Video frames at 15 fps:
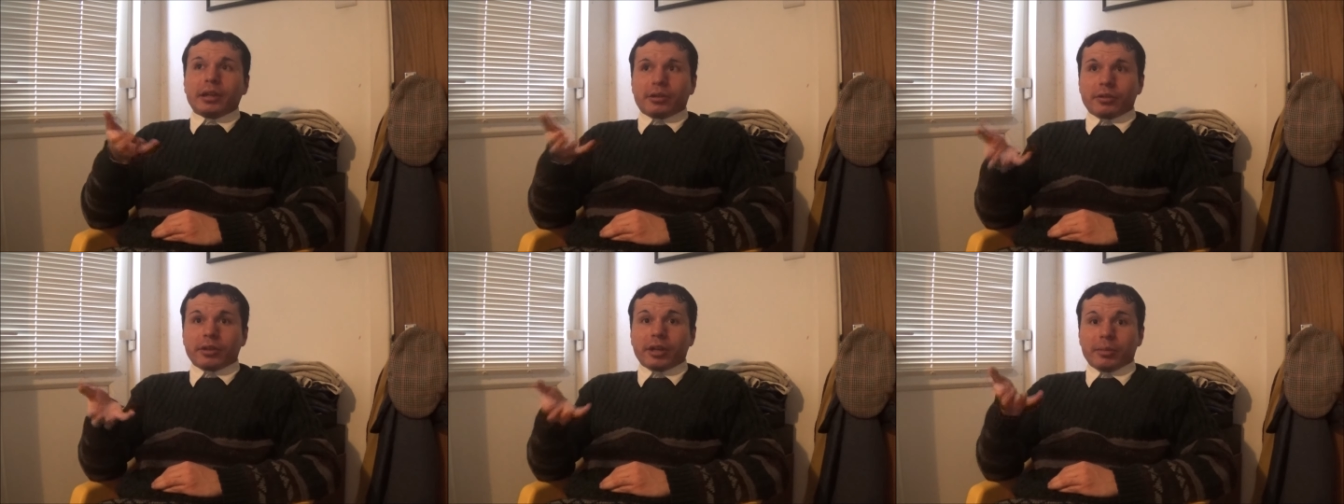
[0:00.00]

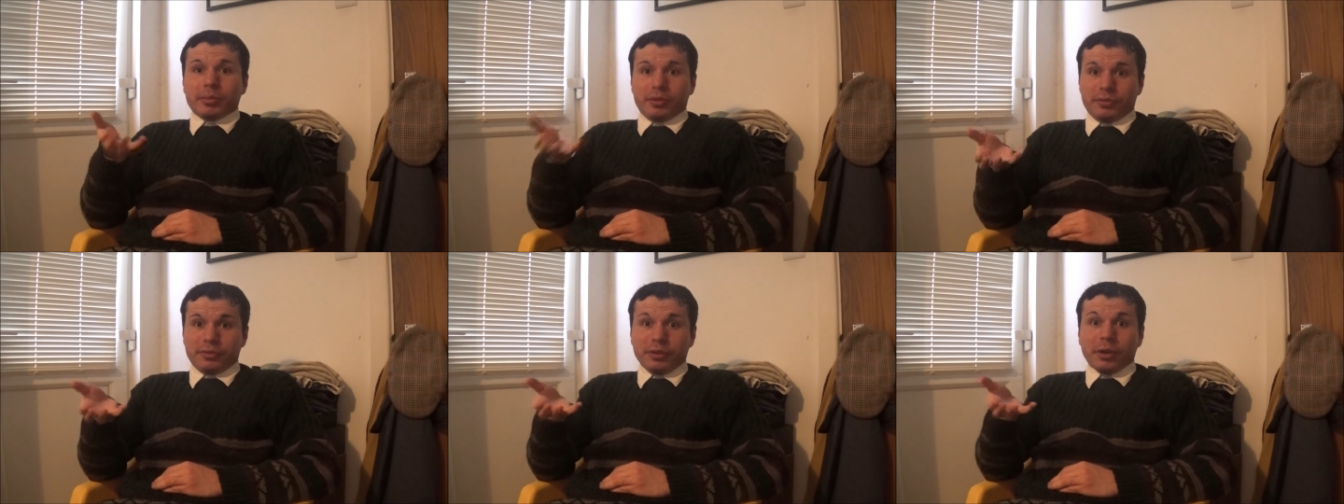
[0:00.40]
Graham
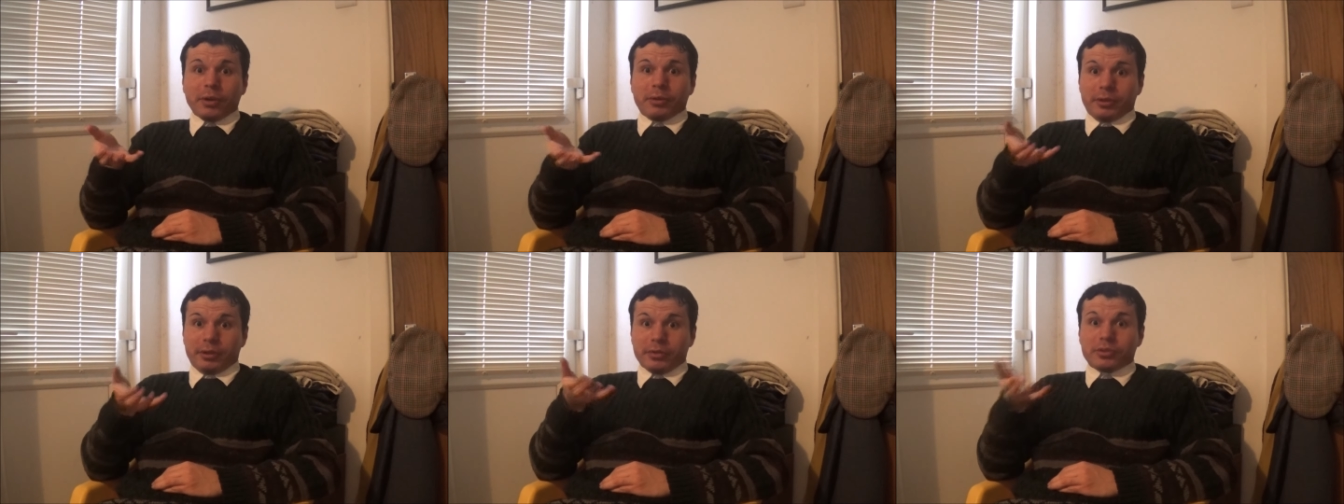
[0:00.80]
and
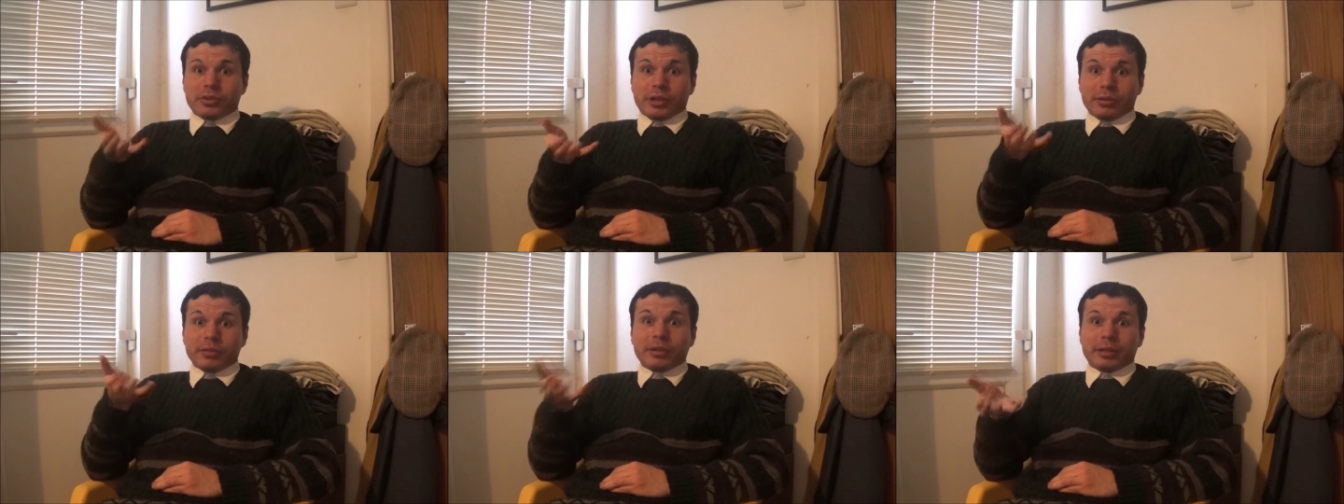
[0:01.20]
Fiona
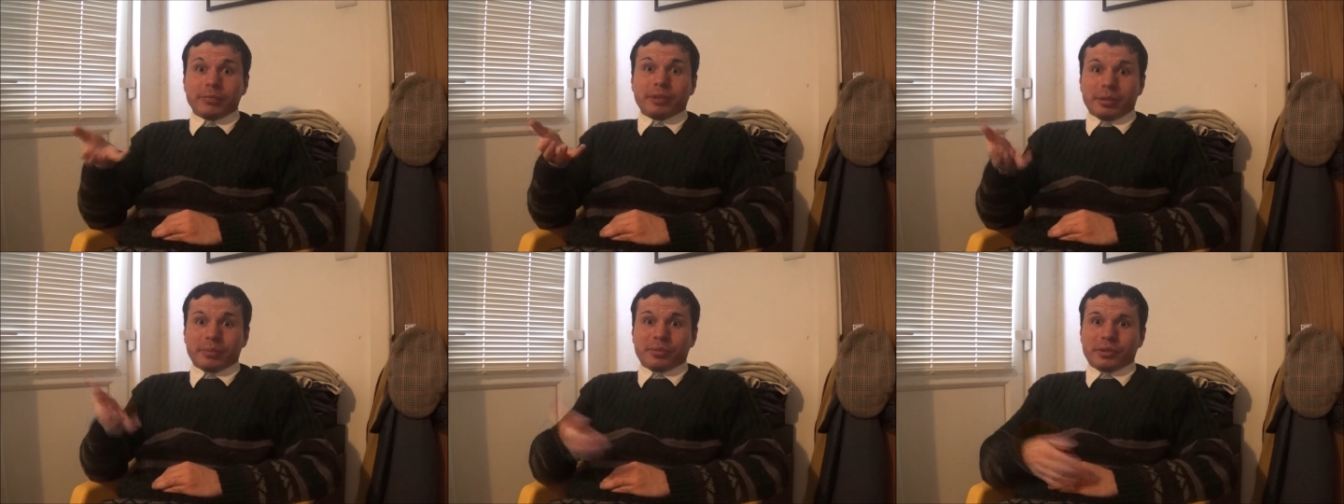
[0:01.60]
generally
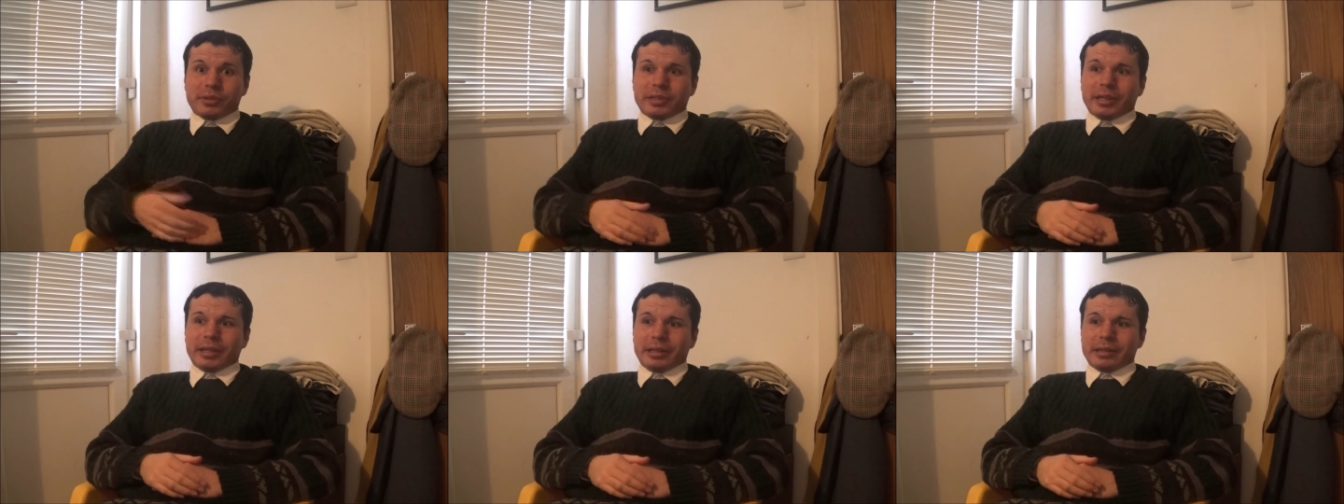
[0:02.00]

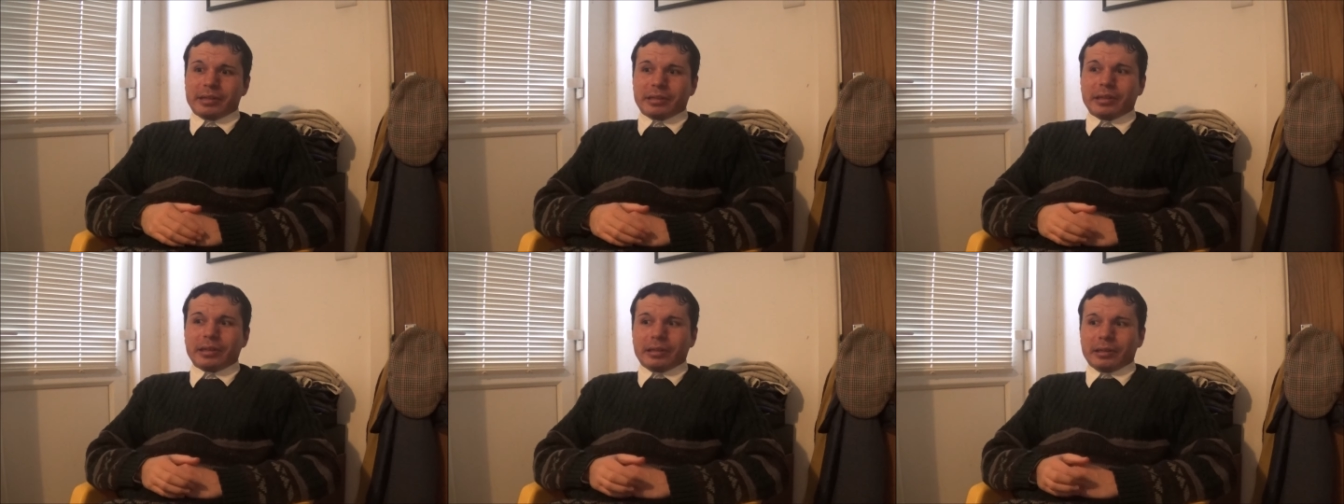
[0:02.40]

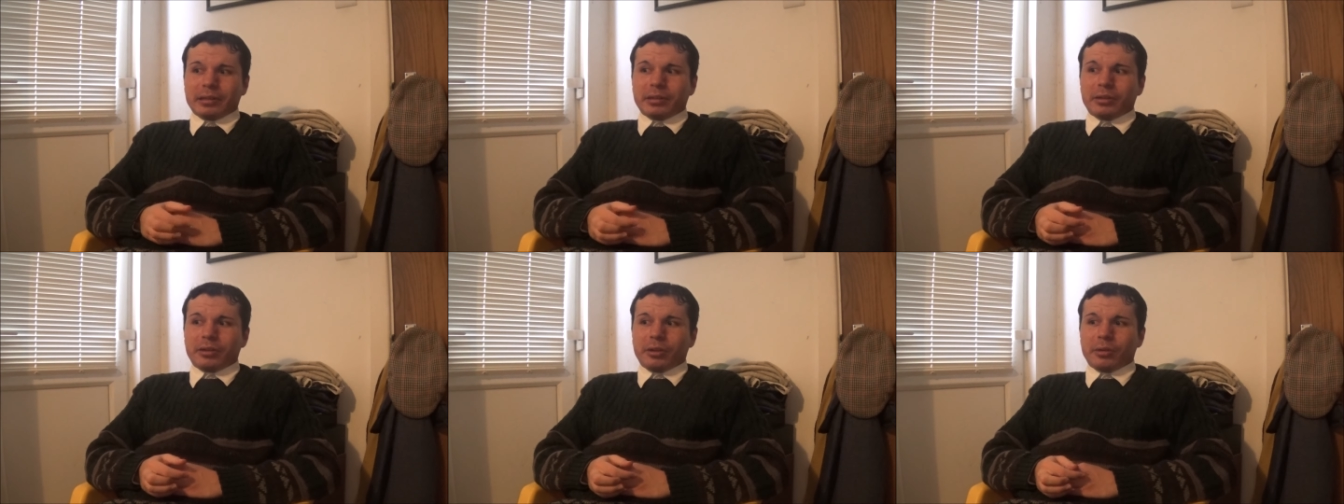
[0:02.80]
represent,
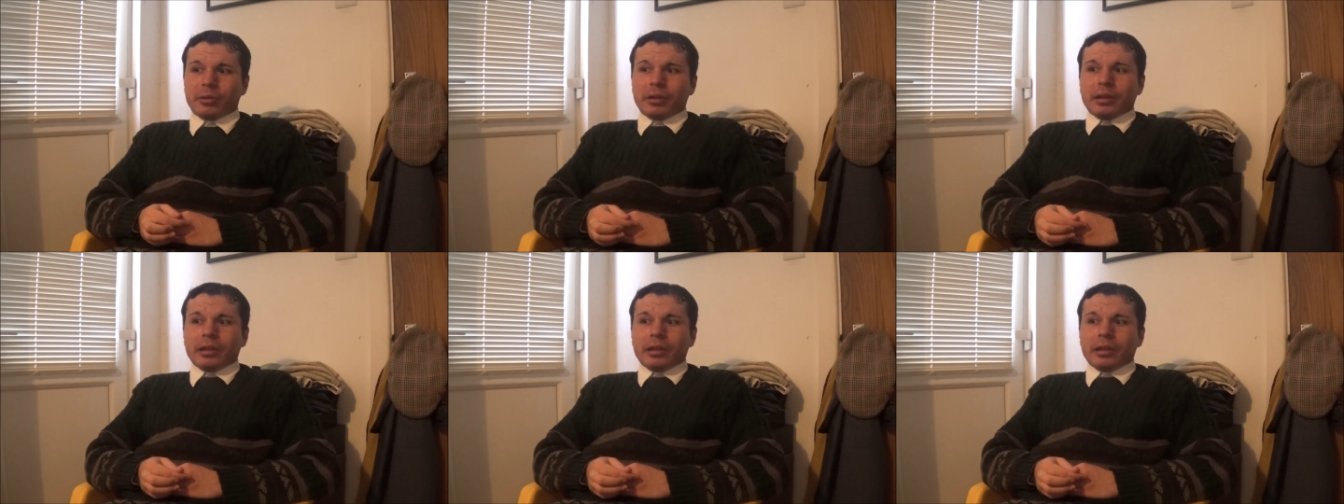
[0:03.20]
you know.